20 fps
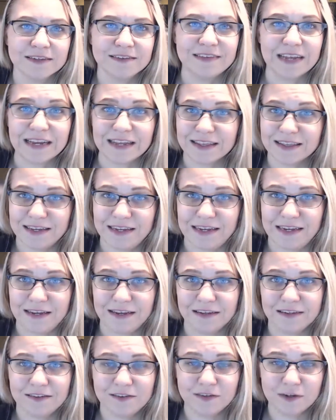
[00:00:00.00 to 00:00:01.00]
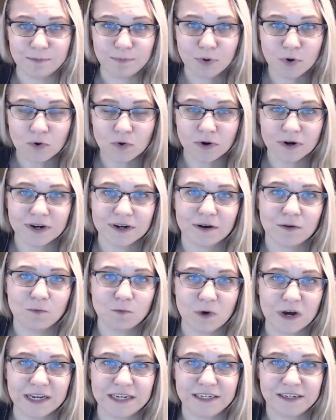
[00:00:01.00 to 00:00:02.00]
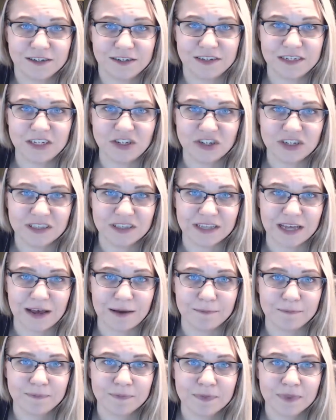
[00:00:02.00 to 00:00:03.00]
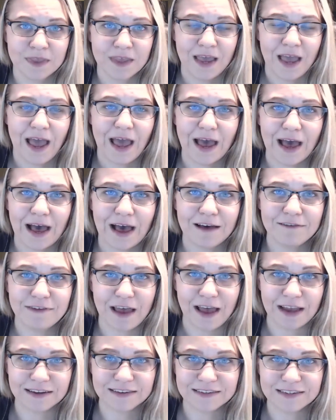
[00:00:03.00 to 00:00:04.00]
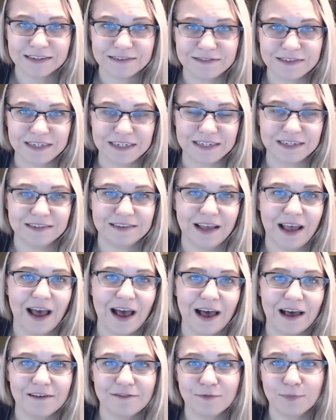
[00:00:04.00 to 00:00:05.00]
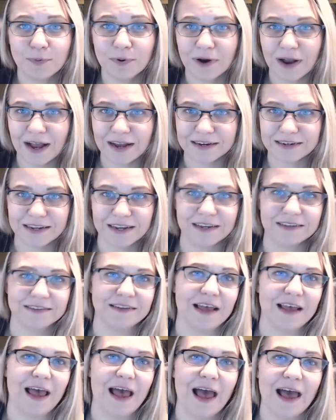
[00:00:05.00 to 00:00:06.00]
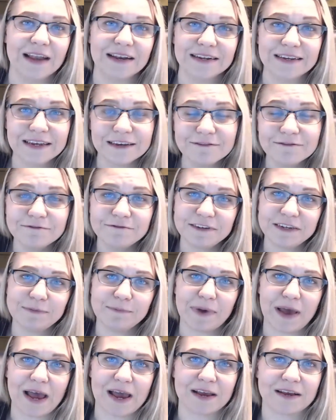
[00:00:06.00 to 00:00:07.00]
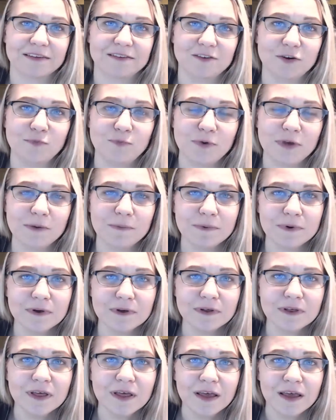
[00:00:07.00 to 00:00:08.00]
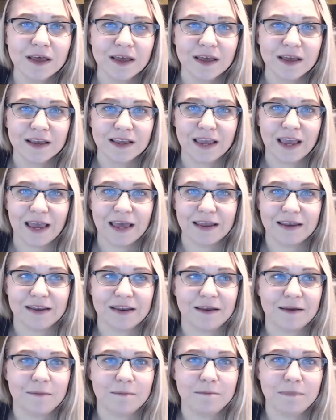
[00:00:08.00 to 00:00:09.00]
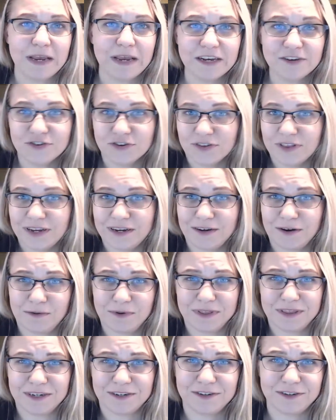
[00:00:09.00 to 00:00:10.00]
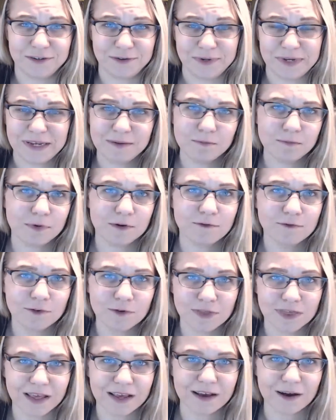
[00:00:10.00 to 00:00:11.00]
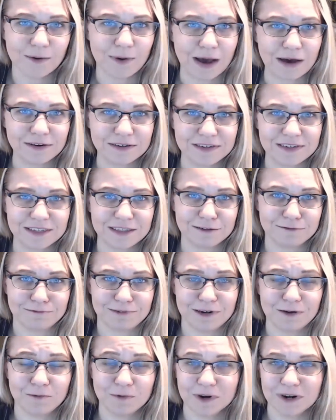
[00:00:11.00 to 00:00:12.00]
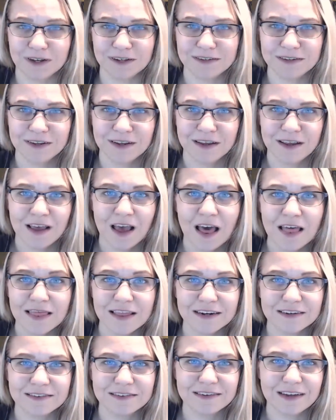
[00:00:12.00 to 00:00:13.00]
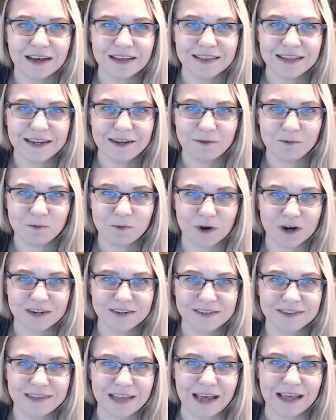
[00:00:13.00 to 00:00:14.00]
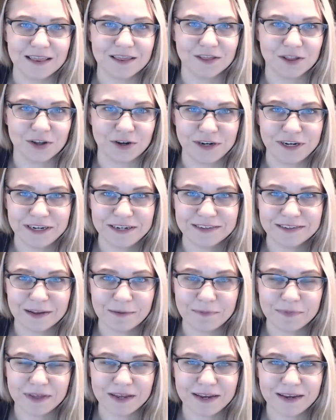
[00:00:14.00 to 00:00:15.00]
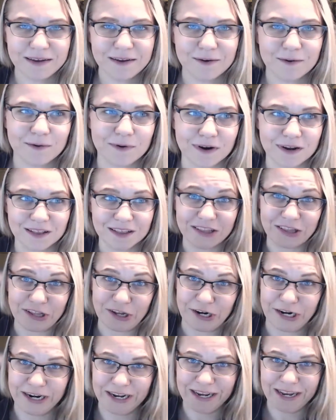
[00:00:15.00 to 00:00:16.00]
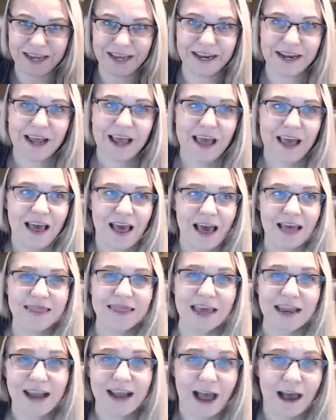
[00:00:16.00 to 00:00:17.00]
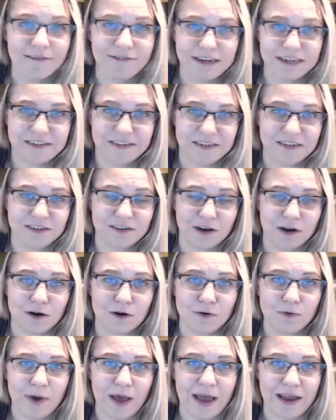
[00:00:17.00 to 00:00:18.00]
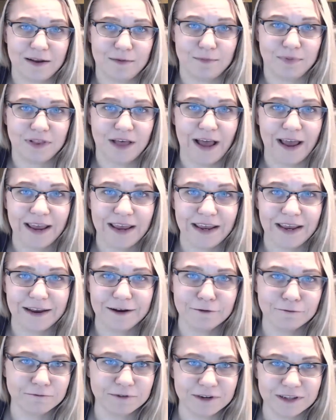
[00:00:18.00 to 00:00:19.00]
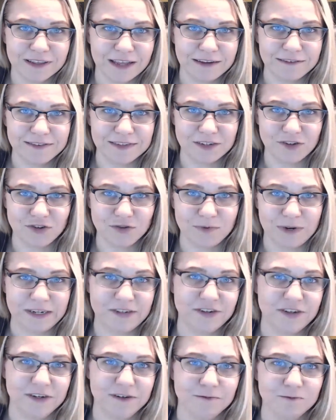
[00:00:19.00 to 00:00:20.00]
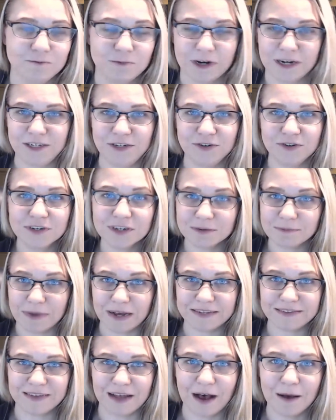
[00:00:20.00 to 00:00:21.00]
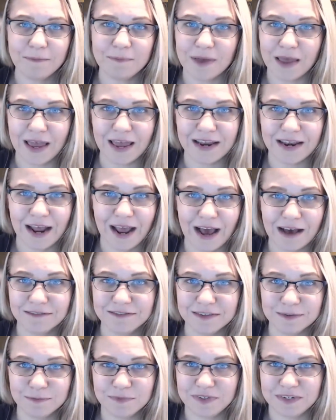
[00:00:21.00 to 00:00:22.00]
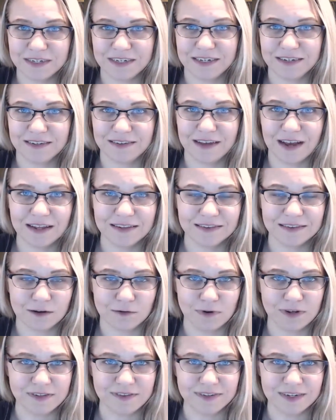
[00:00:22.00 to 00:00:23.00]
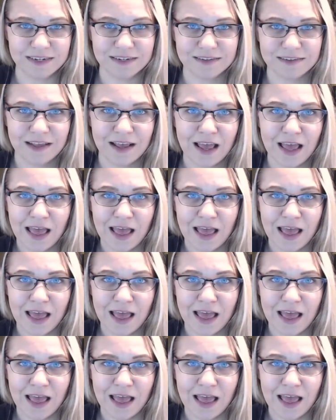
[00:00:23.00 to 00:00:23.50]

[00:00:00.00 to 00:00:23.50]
Secondly, support what you're teaching them. Have activities, have practice, and give feedback so people can make sure they know what they're doing before they go out into the real world. There's nothing worse than learning something or learning it and then having to go and apply it in a real life situation where you could mess up and have some serious consequences.